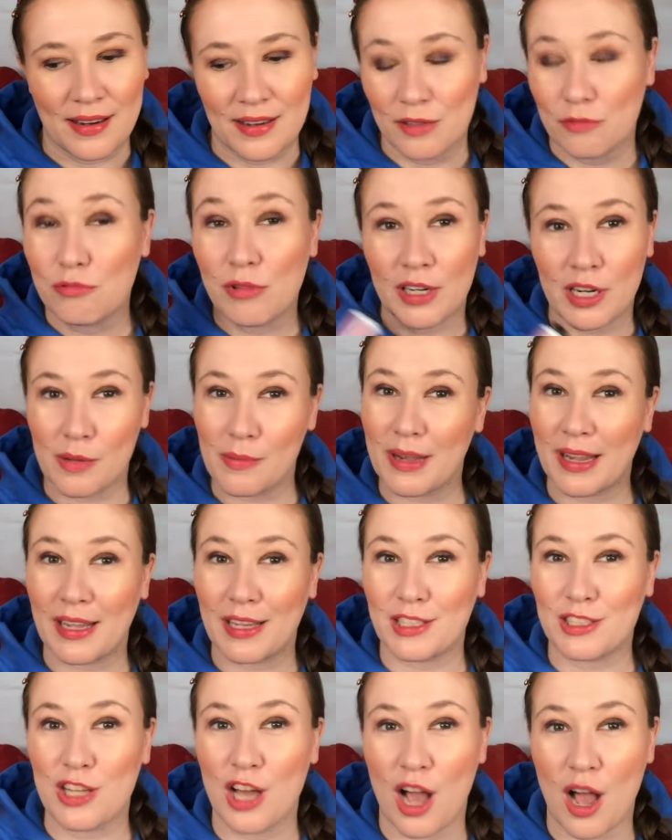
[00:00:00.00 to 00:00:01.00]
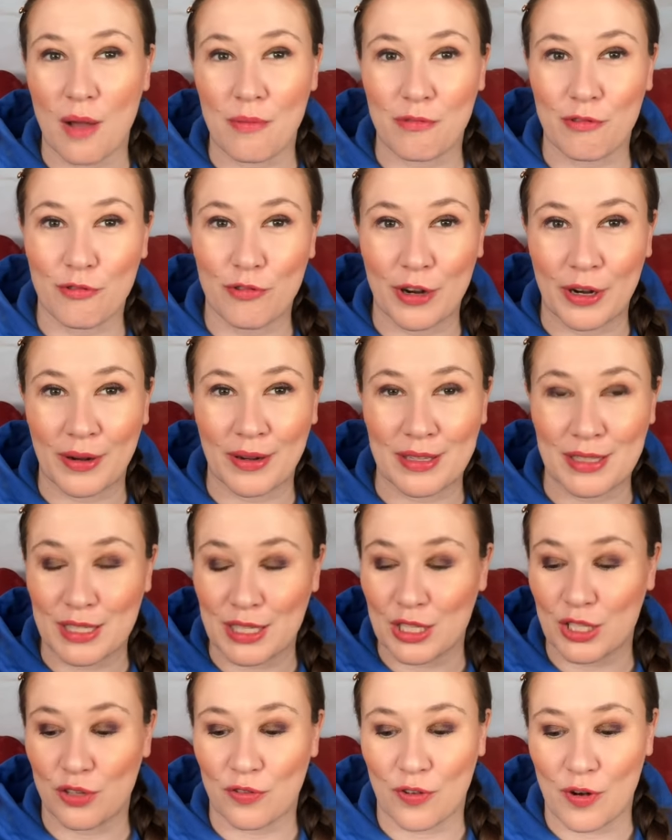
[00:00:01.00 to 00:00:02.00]
one of my top
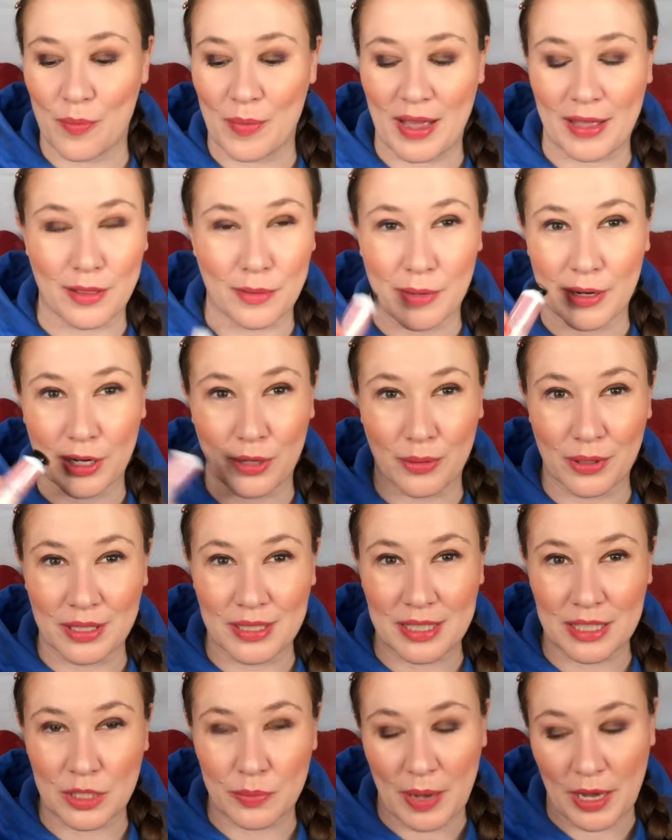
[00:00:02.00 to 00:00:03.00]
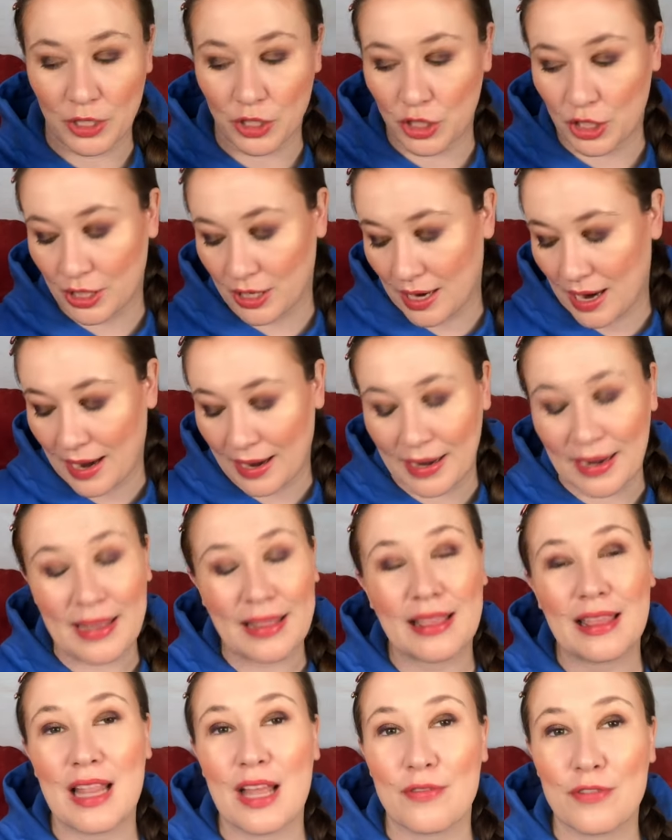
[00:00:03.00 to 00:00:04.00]
fragrances from Bath & Body Works this past year. I
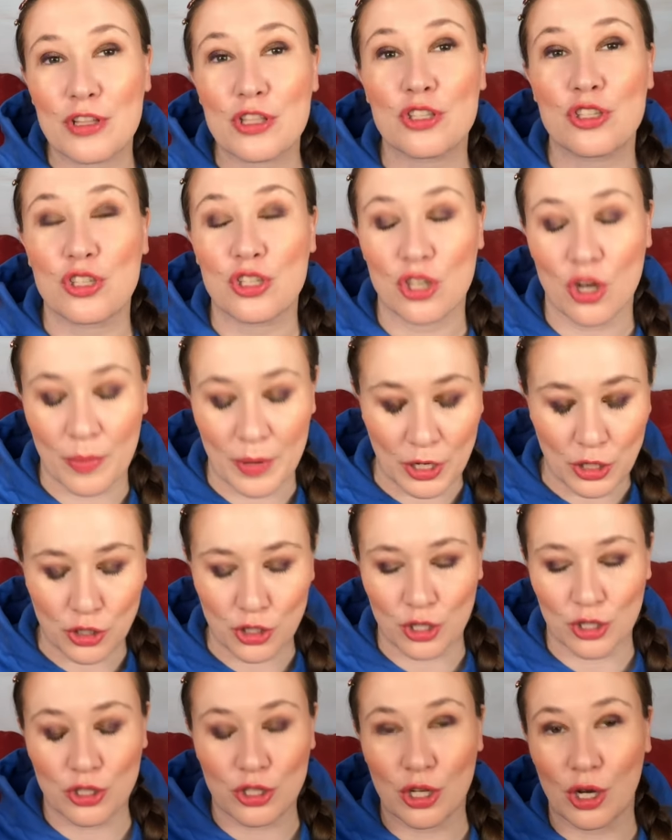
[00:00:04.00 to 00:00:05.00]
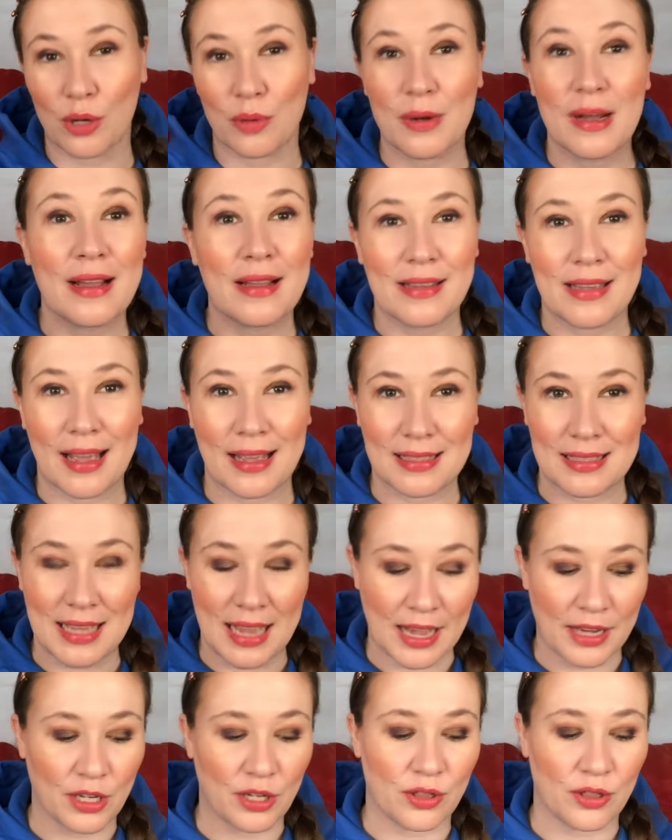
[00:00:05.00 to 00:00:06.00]
love it so much. So yes,
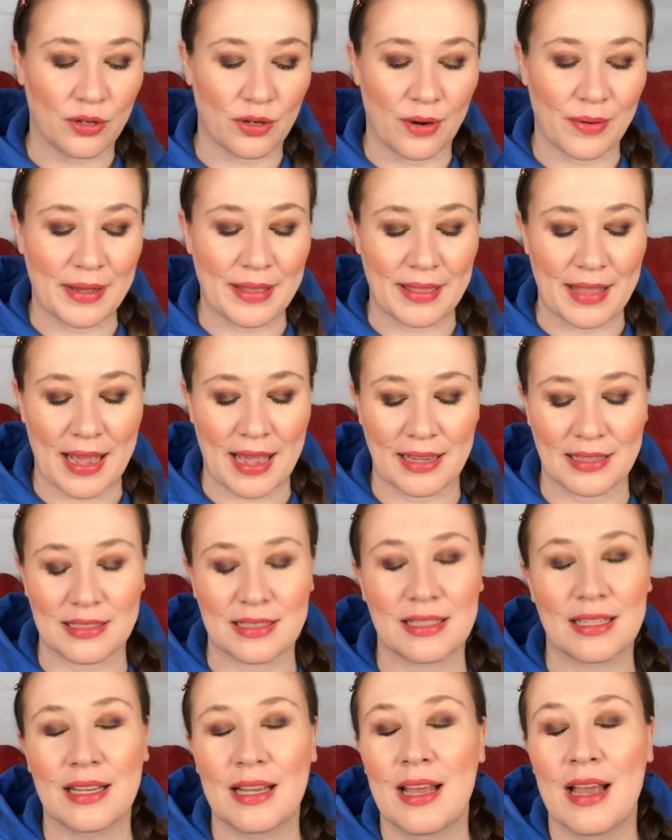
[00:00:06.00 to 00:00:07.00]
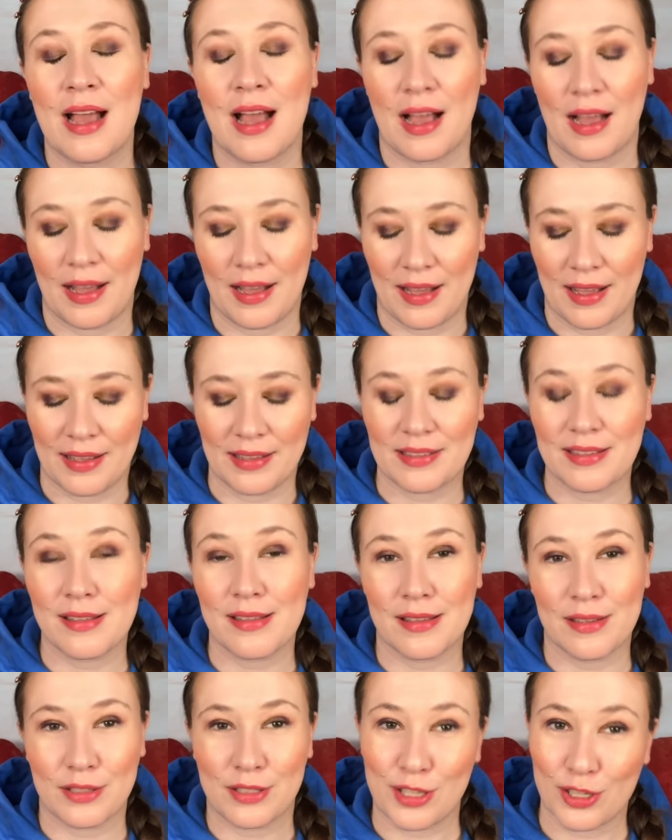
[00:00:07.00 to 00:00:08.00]
had to throw in that. Uh,
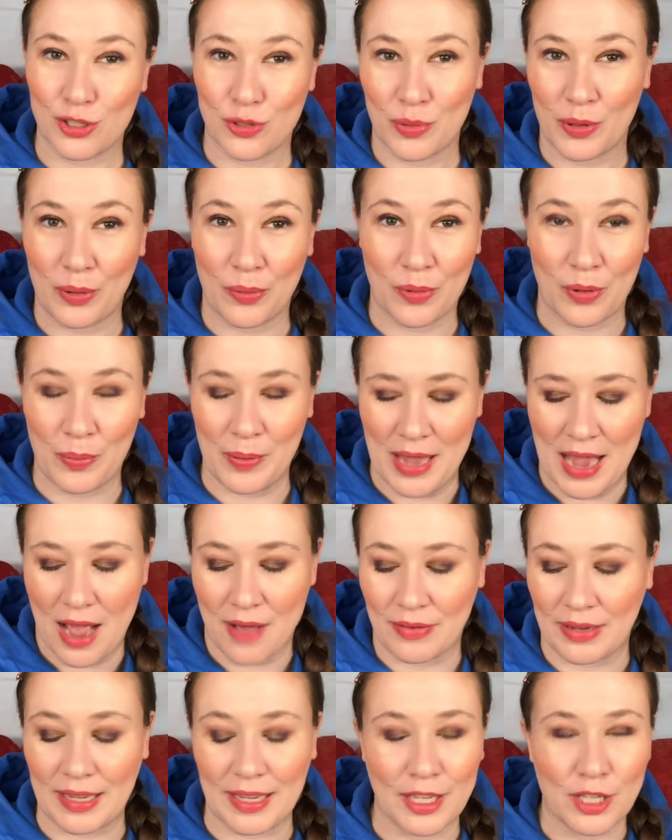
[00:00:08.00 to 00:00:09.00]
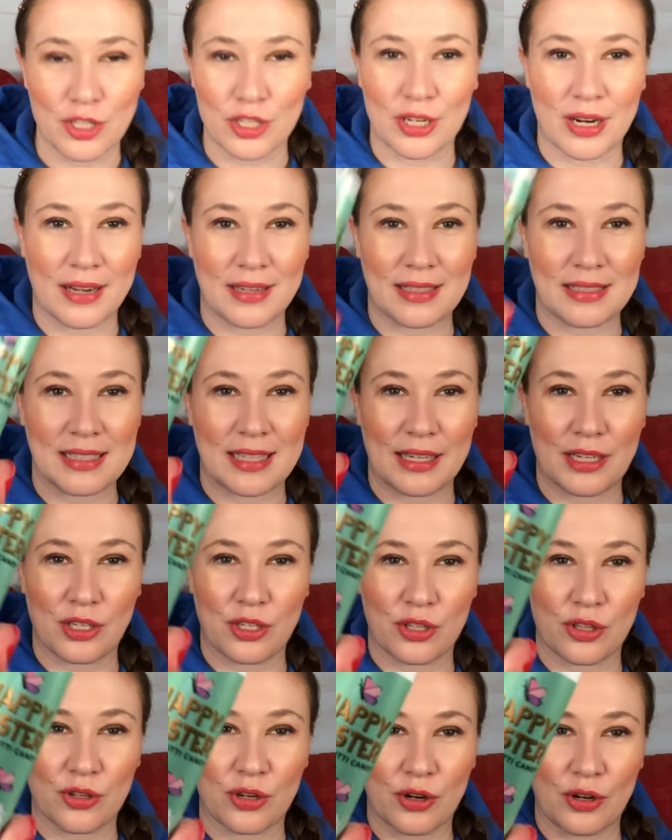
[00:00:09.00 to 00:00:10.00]
since we will be having Easter, I decided
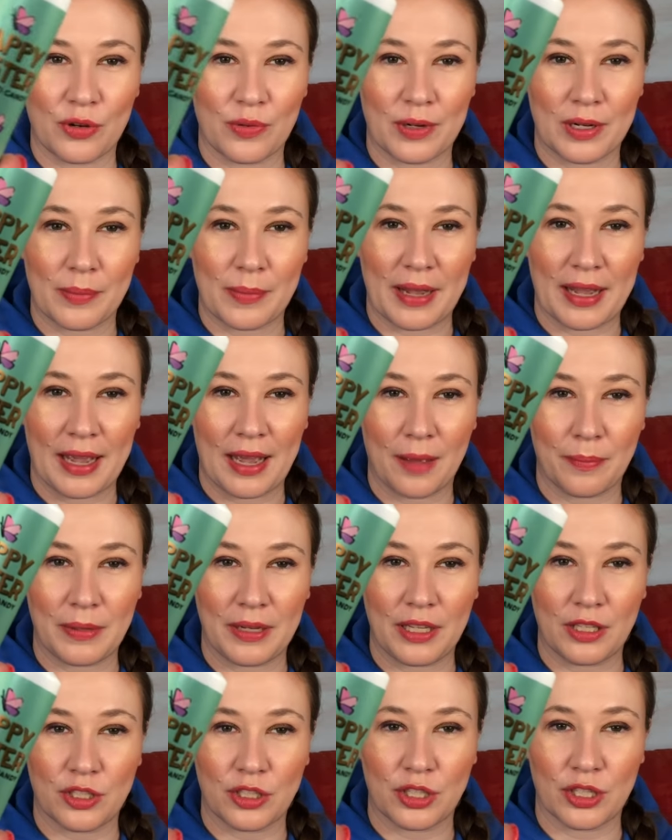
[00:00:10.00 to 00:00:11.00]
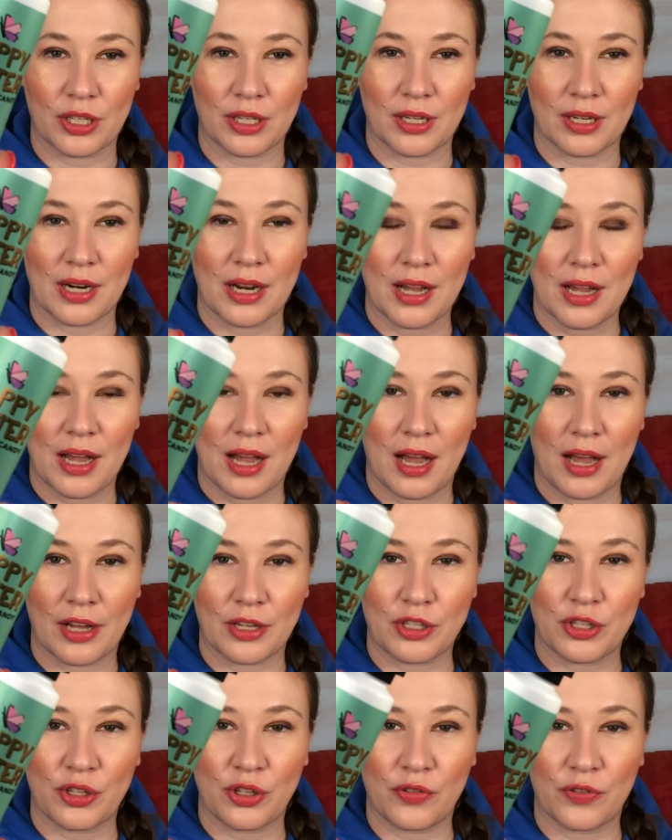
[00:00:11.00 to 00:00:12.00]
to throw in one of my Happy Easter uh,
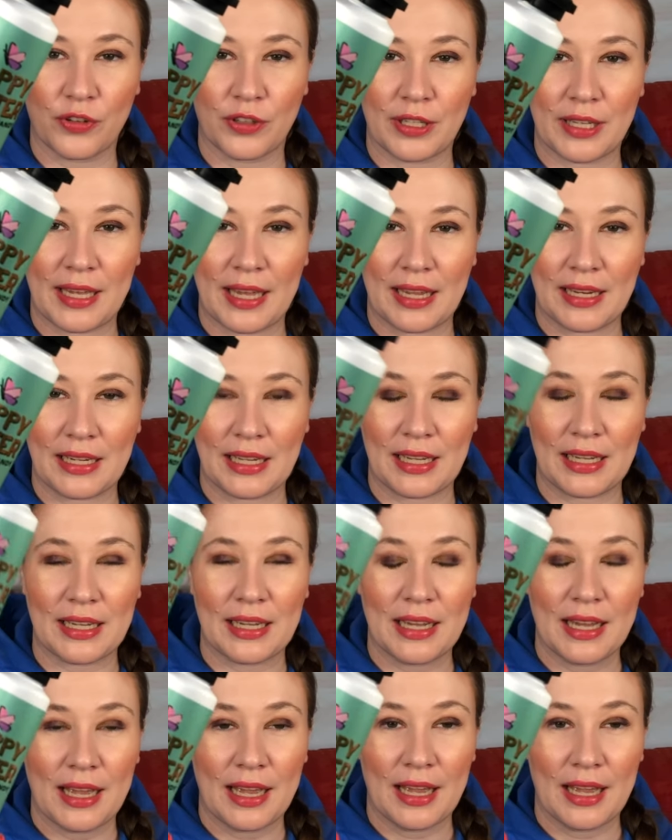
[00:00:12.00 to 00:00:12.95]
Tutti Frutti candy